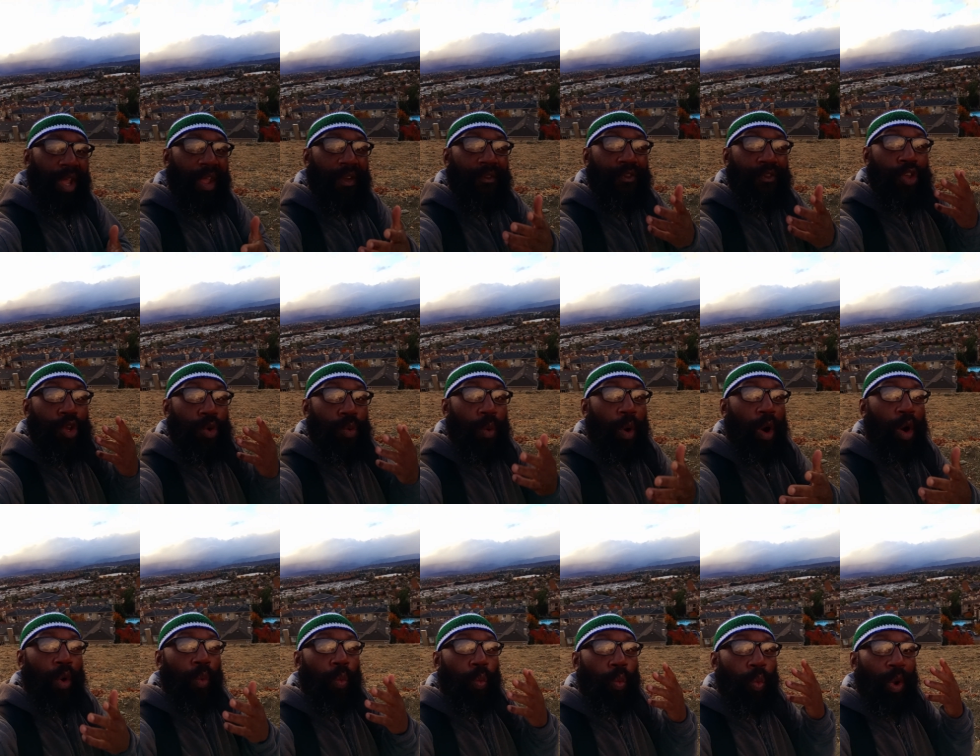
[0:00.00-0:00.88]
If you
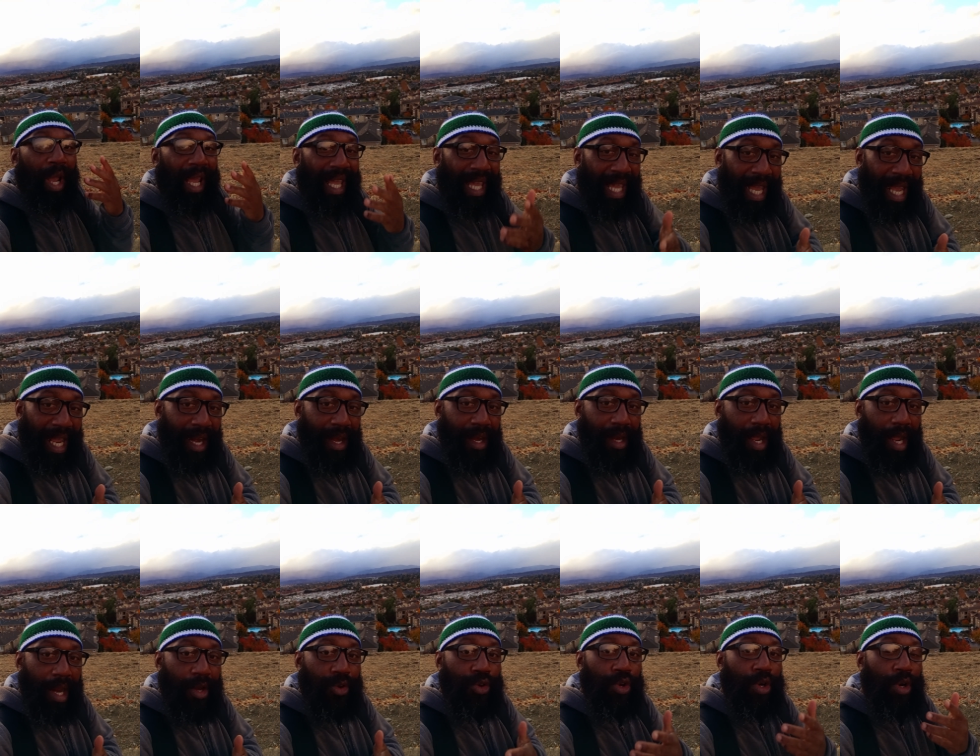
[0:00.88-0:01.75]
are wicked
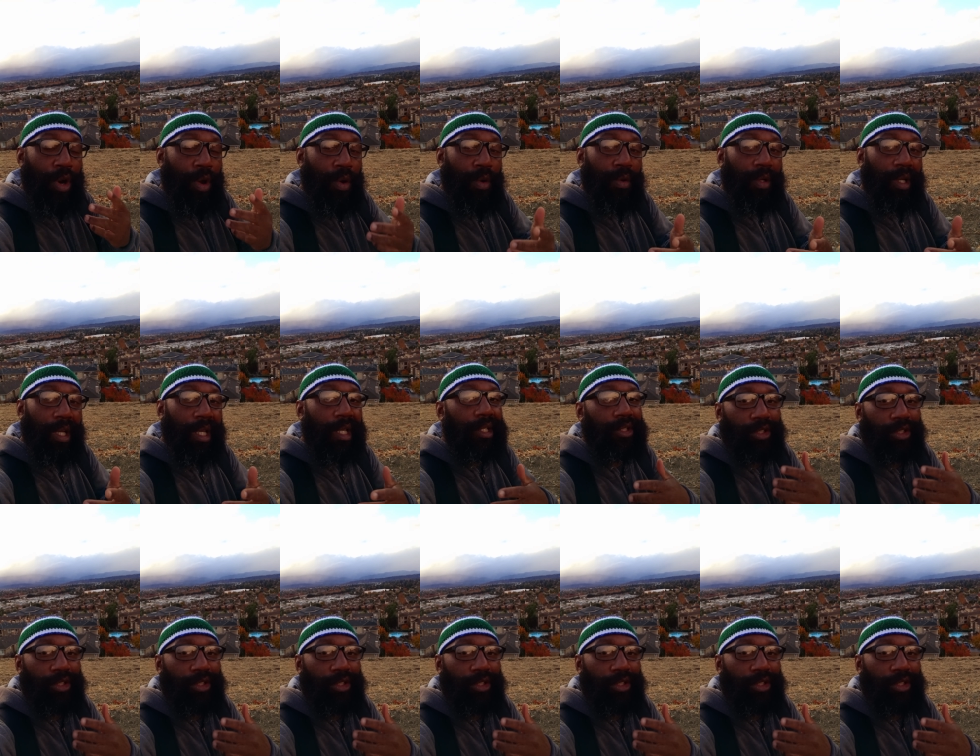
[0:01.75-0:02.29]
and you don't,